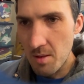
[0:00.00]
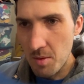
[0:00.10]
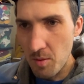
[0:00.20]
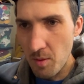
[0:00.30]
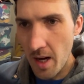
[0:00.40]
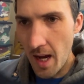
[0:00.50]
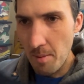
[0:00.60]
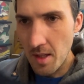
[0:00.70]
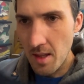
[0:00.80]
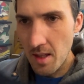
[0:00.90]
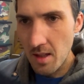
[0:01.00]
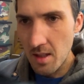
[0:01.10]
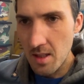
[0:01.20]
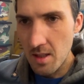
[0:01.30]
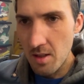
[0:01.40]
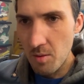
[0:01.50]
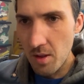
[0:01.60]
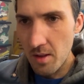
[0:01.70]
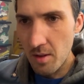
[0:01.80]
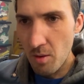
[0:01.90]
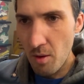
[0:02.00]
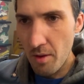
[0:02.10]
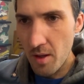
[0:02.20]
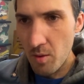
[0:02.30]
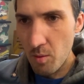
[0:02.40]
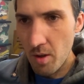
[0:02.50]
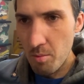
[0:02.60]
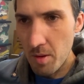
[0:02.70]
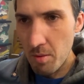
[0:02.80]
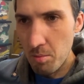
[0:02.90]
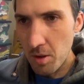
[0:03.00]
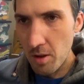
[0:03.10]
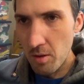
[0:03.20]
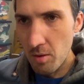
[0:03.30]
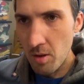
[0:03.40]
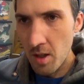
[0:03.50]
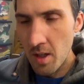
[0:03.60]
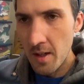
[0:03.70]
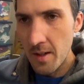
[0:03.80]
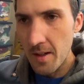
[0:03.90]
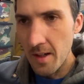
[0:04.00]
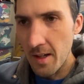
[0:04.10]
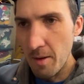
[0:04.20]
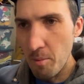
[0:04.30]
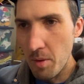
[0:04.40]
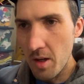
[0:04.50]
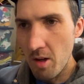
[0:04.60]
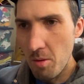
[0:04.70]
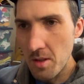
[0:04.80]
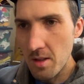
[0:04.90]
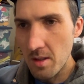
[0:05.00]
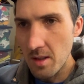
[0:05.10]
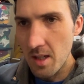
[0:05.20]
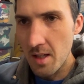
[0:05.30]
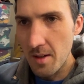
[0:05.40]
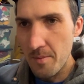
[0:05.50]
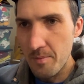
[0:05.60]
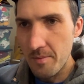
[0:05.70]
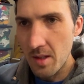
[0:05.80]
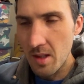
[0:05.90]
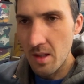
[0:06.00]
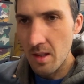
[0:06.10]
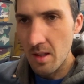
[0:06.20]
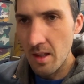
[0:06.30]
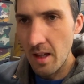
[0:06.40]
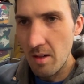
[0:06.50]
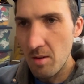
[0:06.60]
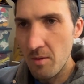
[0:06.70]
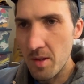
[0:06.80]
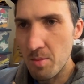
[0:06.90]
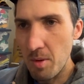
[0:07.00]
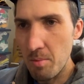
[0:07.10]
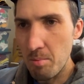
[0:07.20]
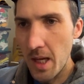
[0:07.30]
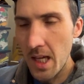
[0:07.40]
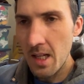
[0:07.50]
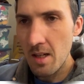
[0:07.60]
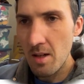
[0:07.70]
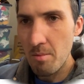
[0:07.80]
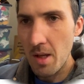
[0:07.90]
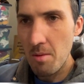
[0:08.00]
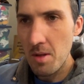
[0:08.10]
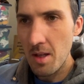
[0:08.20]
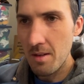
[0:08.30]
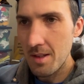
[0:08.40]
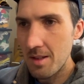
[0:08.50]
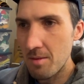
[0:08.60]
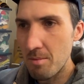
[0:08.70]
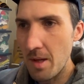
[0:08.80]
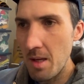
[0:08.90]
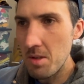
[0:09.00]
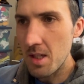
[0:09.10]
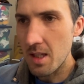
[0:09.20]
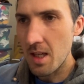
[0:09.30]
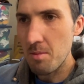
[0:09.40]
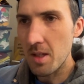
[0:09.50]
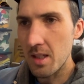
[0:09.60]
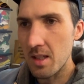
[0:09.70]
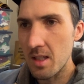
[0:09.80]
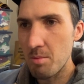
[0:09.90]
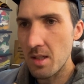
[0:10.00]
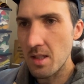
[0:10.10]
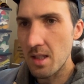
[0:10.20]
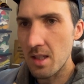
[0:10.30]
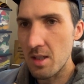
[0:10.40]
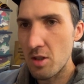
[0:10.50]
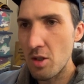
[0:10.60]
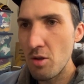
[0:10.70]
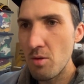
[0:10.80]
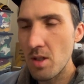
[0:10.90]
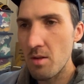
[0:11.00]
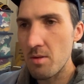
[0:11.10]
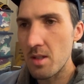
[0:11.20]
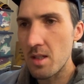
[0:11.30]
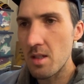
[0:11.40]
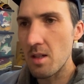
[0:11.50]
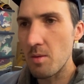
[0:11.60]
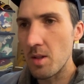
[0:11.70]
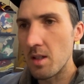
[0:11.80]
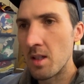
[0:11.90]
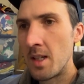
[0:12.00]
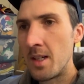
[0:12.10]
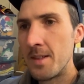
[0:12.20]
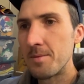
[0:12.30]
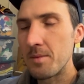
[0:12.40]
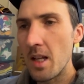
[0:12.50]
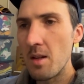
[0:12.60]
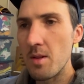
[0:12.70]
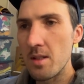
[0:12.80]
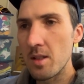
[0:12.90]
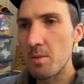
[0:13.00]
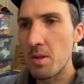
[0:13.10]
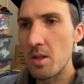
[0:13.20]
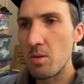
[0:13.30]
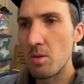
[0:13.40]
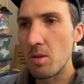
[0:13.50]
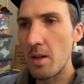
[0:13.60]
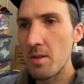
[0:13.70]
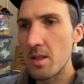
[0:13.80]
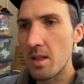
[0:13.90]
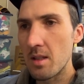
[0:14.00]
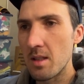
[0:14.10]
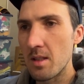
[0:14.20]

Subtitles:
to be wrapped. I think the steering wheel, the whole thing would be blue, but it almost looks like, I don't know if it's been painted or maybe it came like this, but it's like this two-tone steering wheel. Anyways, looks pretty cool. I always thought